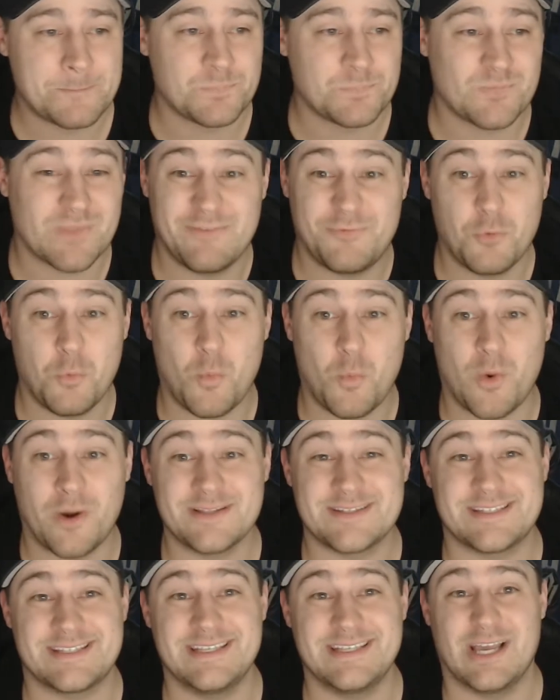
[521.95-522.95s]
If you want to
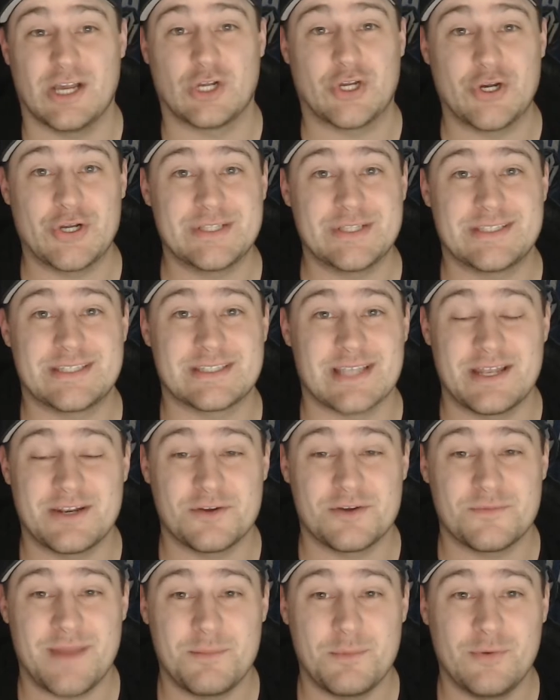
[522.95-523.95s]
see a good
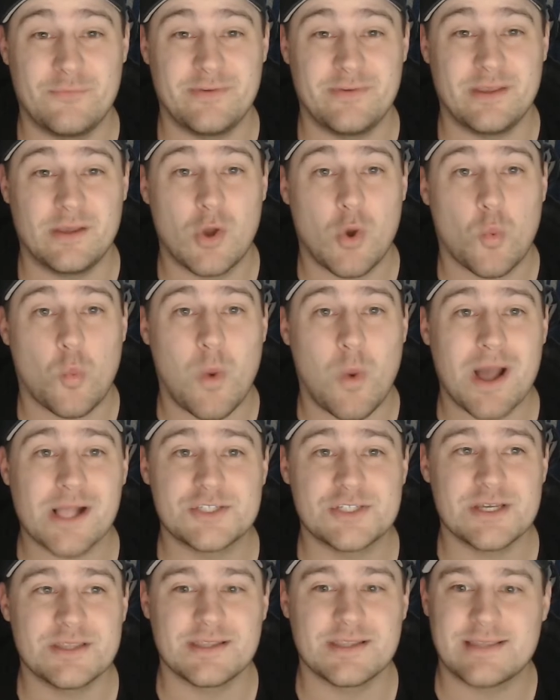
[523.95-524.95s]
Slenderman movie, watch
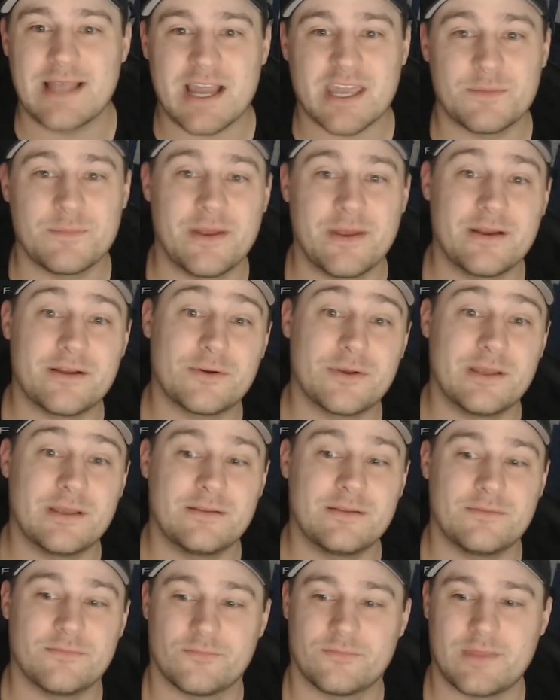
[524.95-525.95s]
the
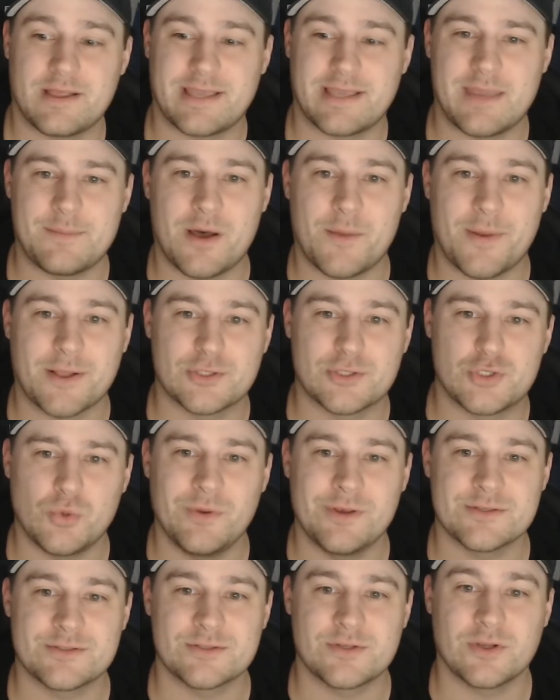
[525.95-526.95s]
documentary that came out about 2
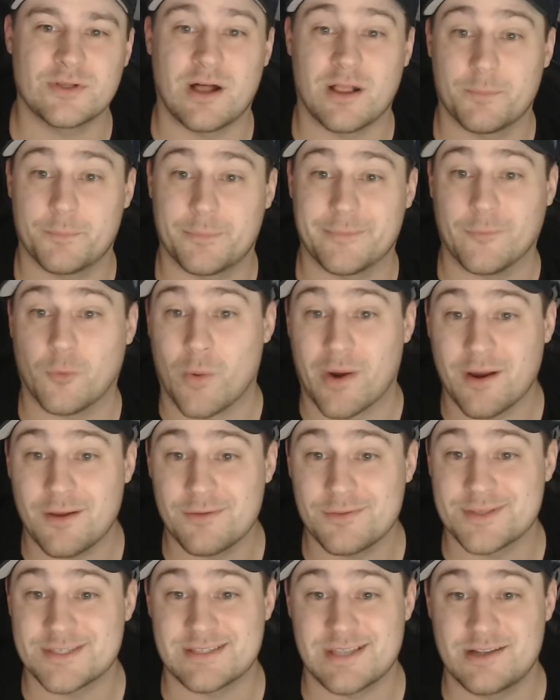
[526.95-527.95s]
years ago called Beware
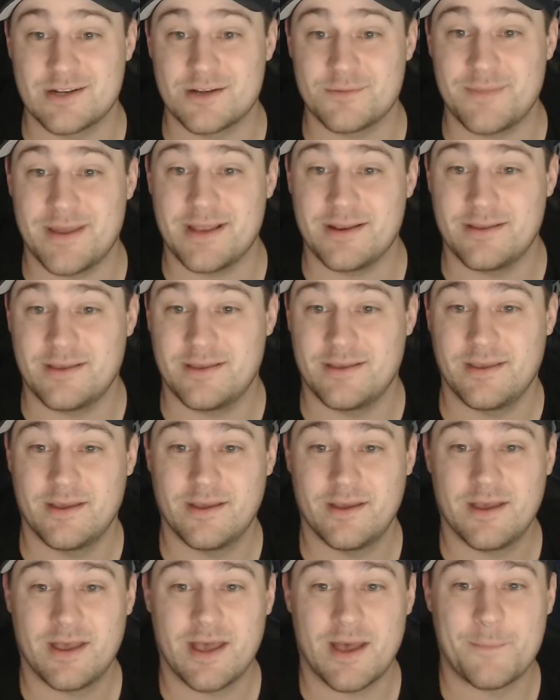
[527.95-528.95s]
the Slenderman,
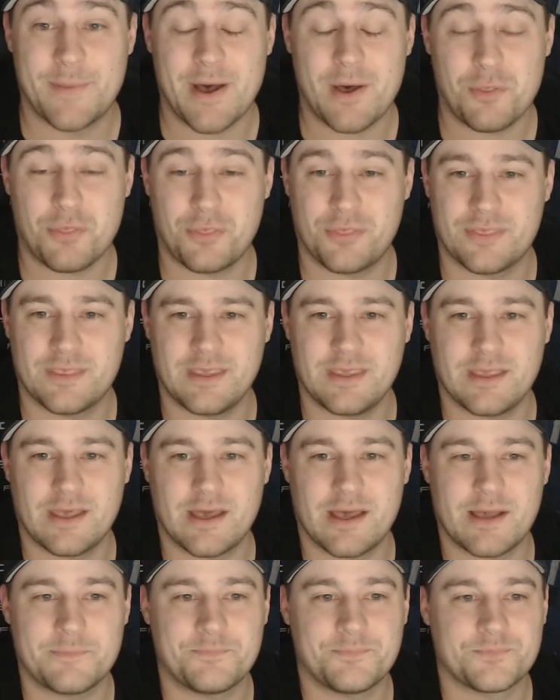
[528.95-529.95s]
about
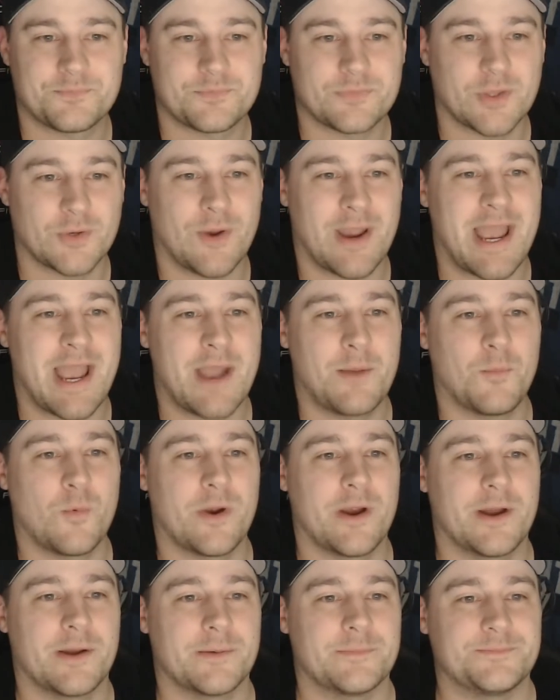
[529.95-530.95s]
the crime
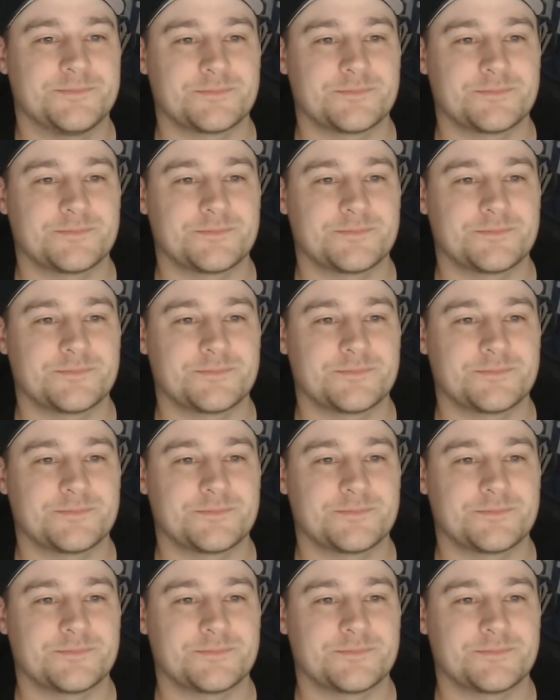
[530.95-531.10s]
where